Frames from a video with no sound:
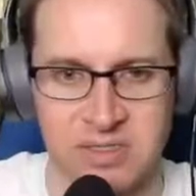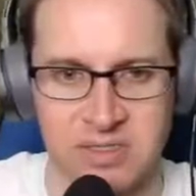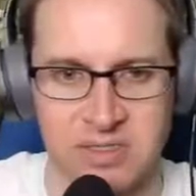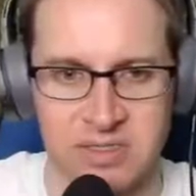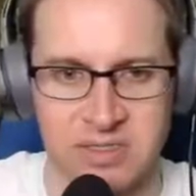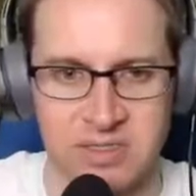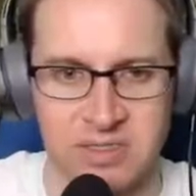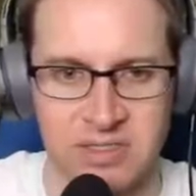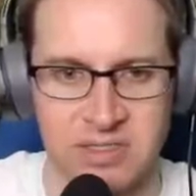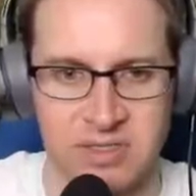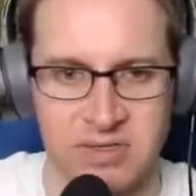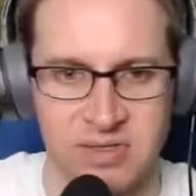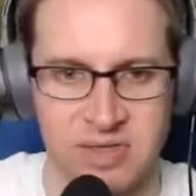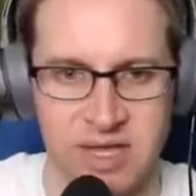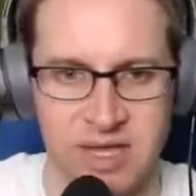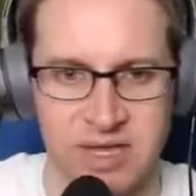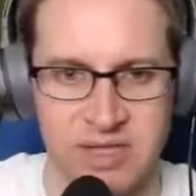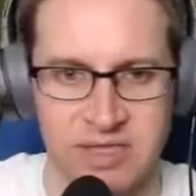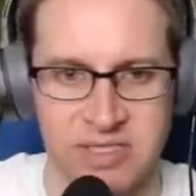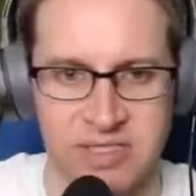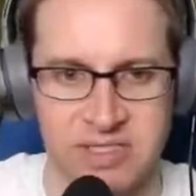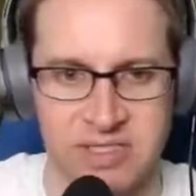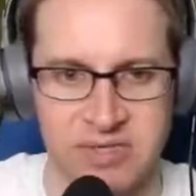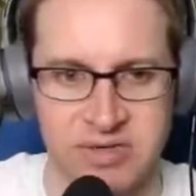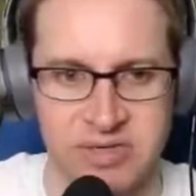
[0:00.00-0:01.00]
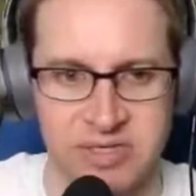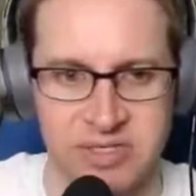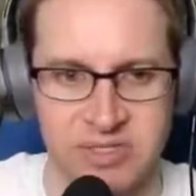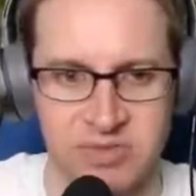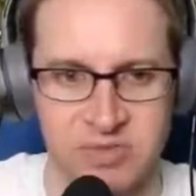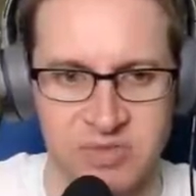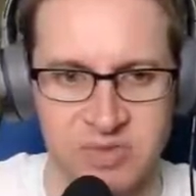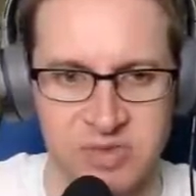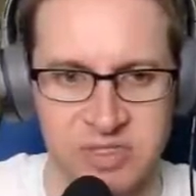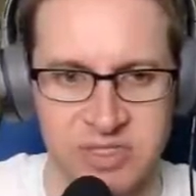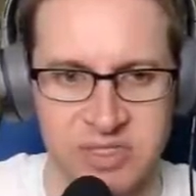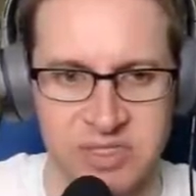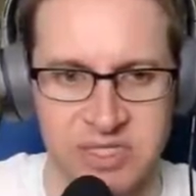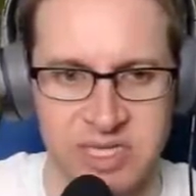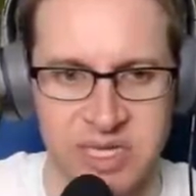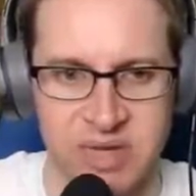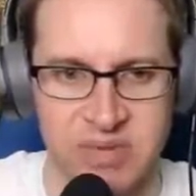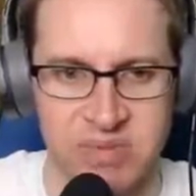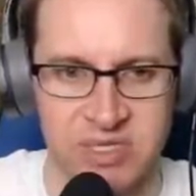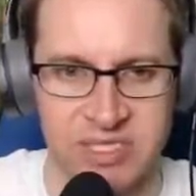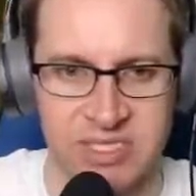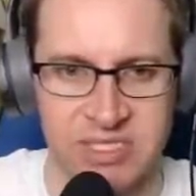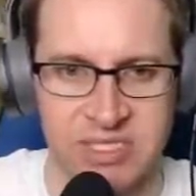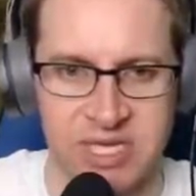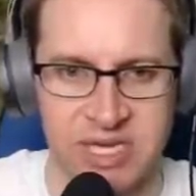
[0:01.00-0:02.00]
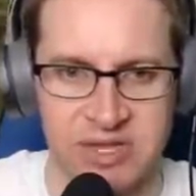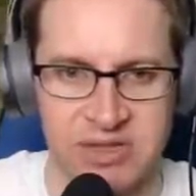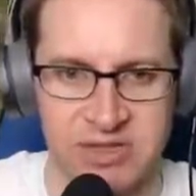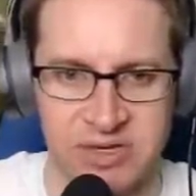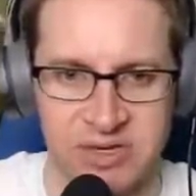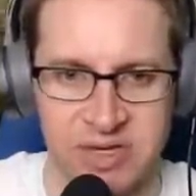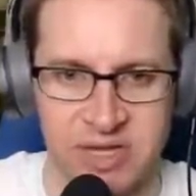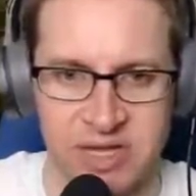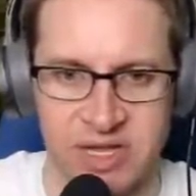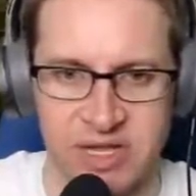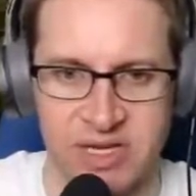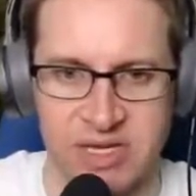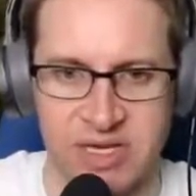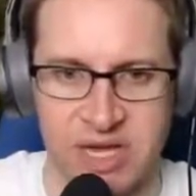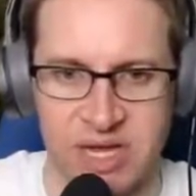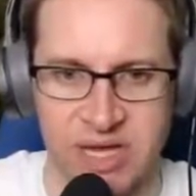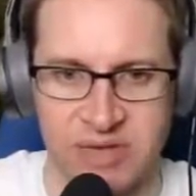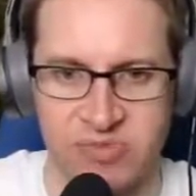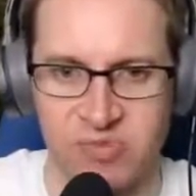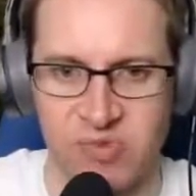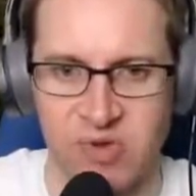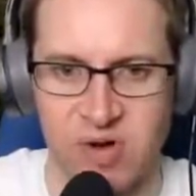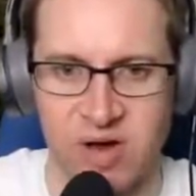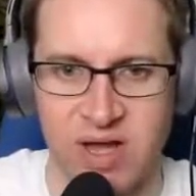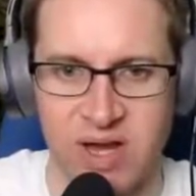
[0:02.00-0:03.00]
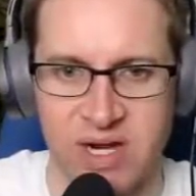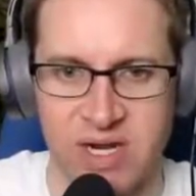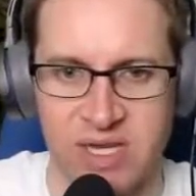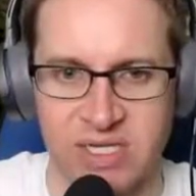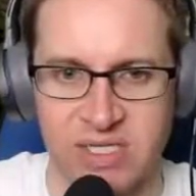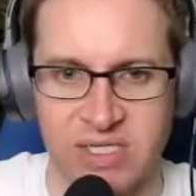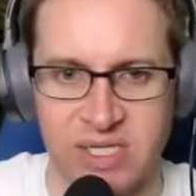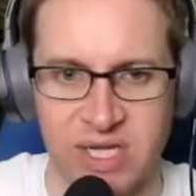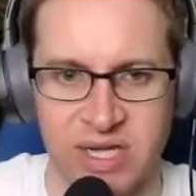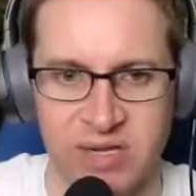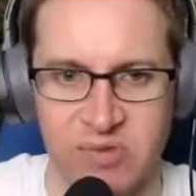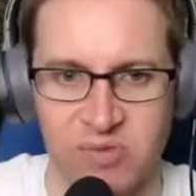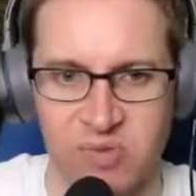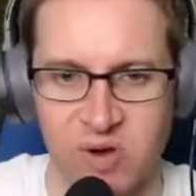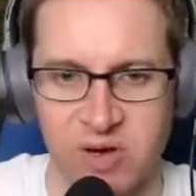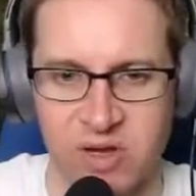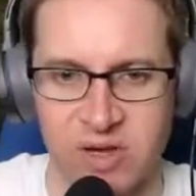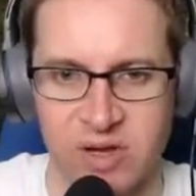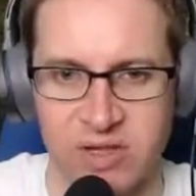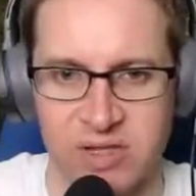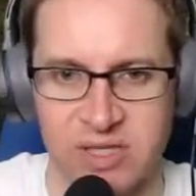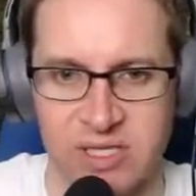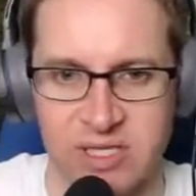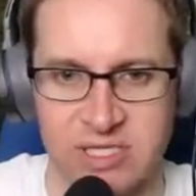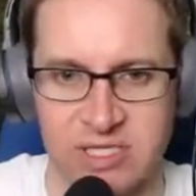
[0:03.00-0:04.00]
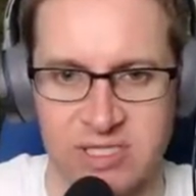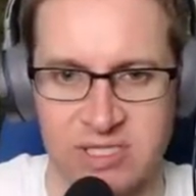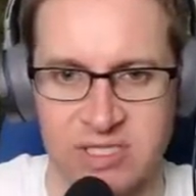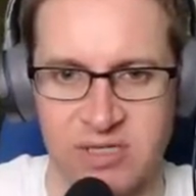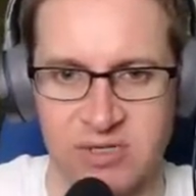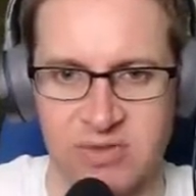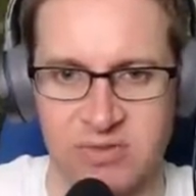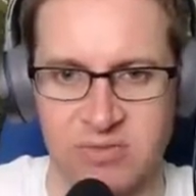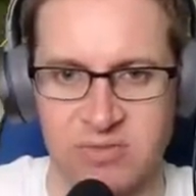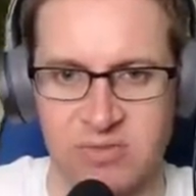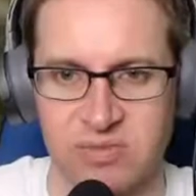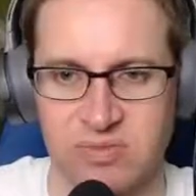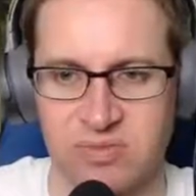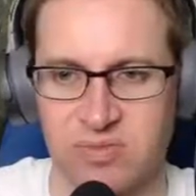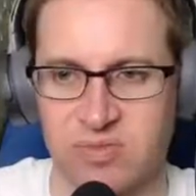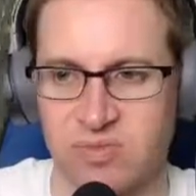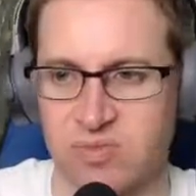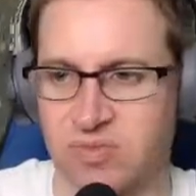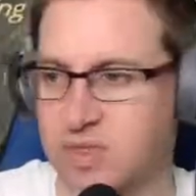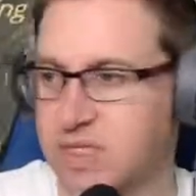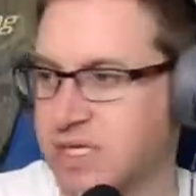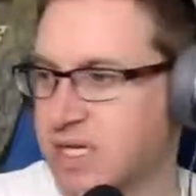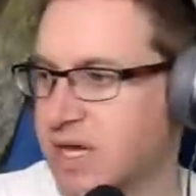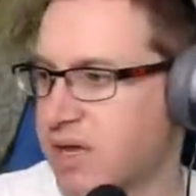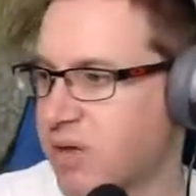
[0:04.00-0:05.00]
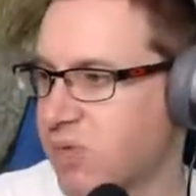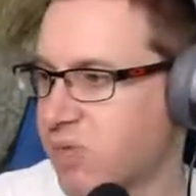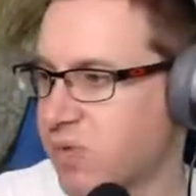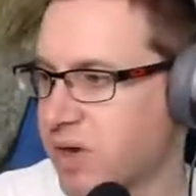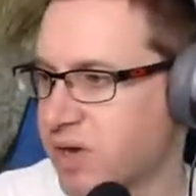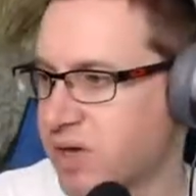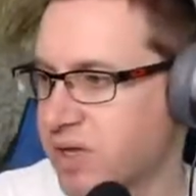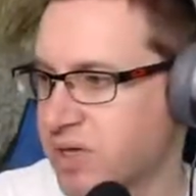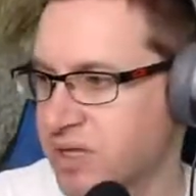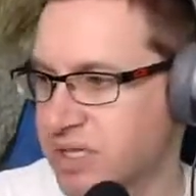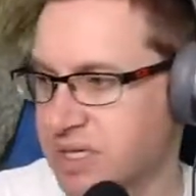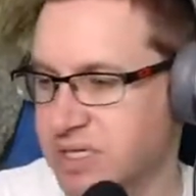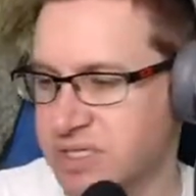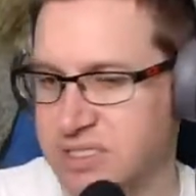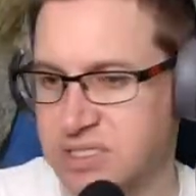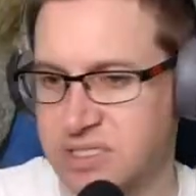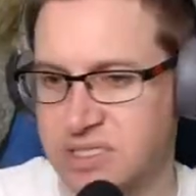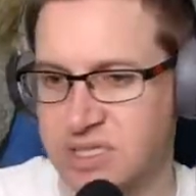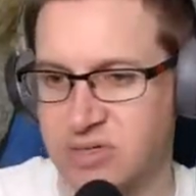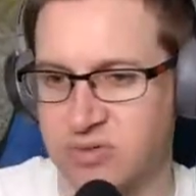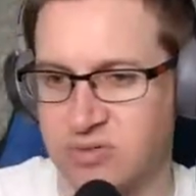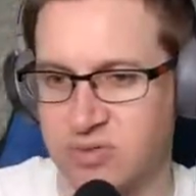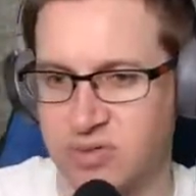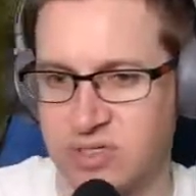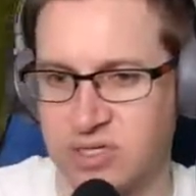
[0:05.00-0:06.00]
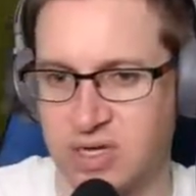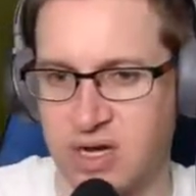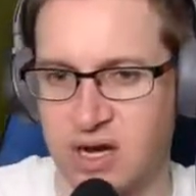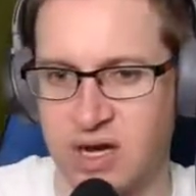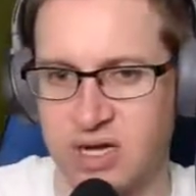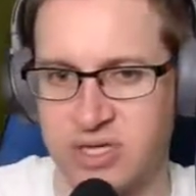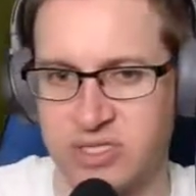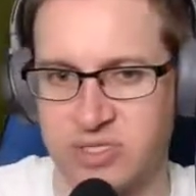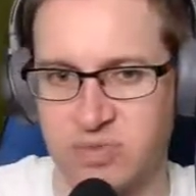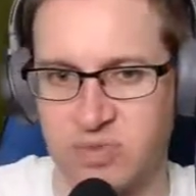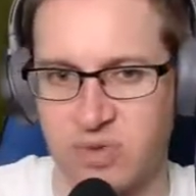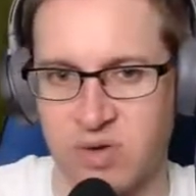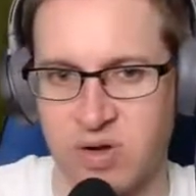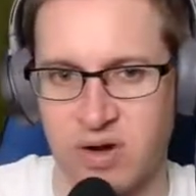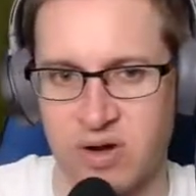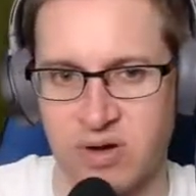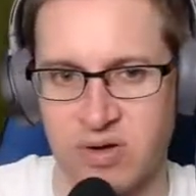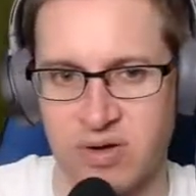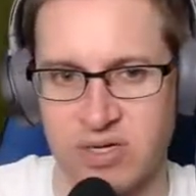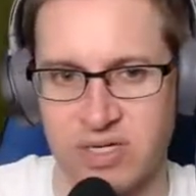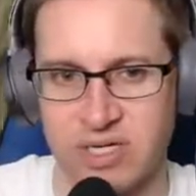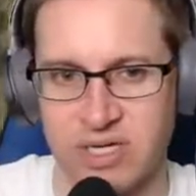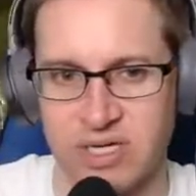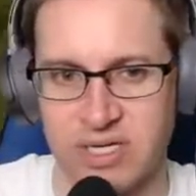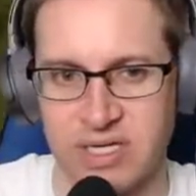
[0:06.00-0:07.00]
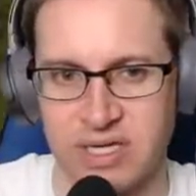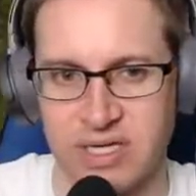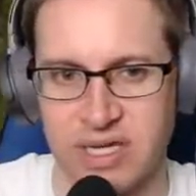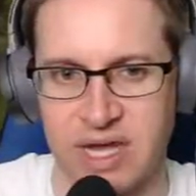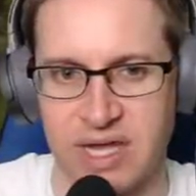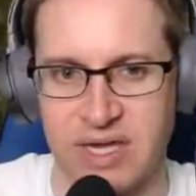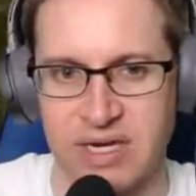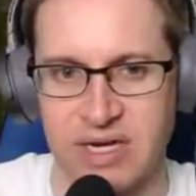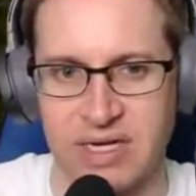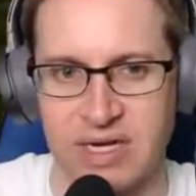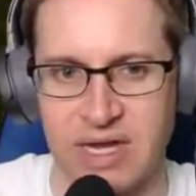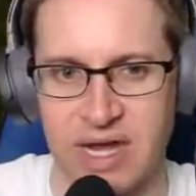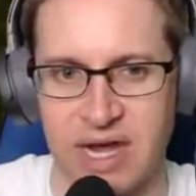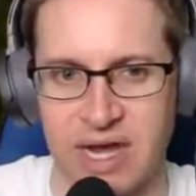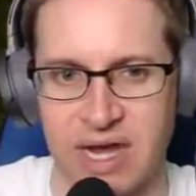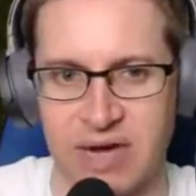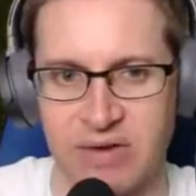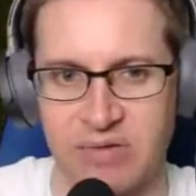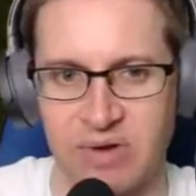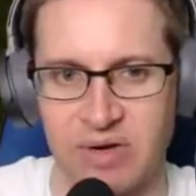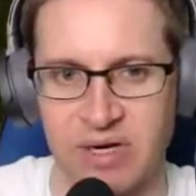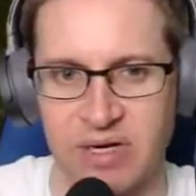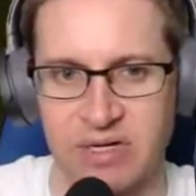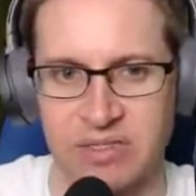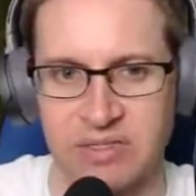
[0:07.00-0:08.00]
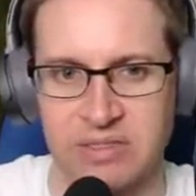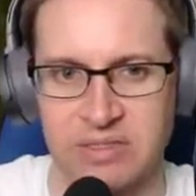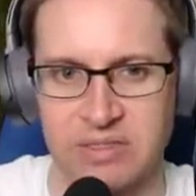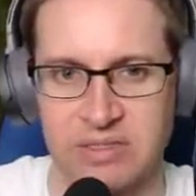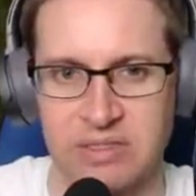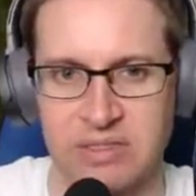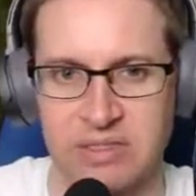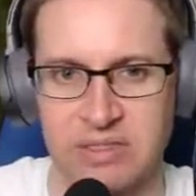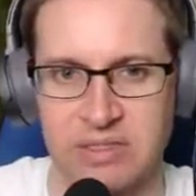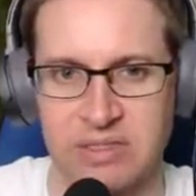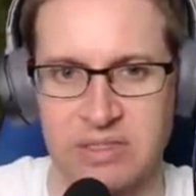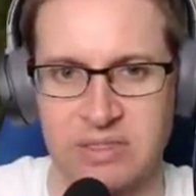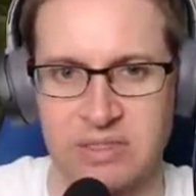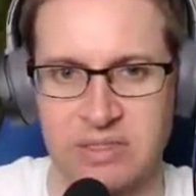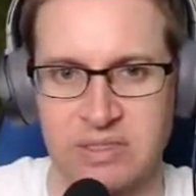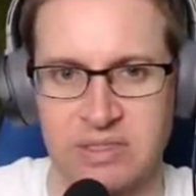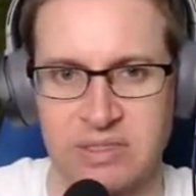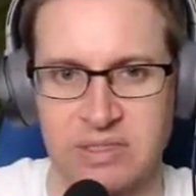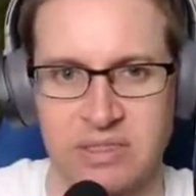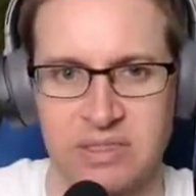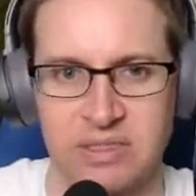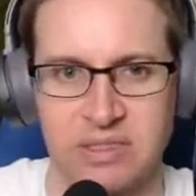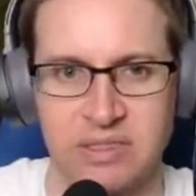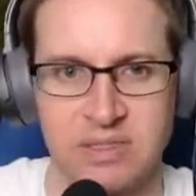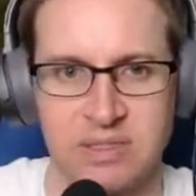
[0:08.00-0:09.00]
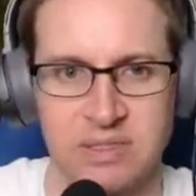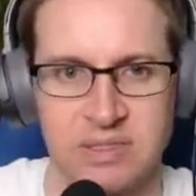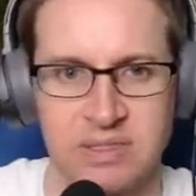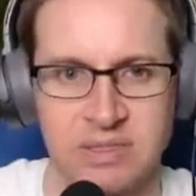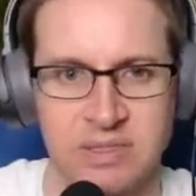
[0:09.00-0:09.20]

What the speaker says: So yeah, this area is really coming together. Now, I want to like work on this though. We got to work on this. Oh gosh, we're already at an hour. Oof.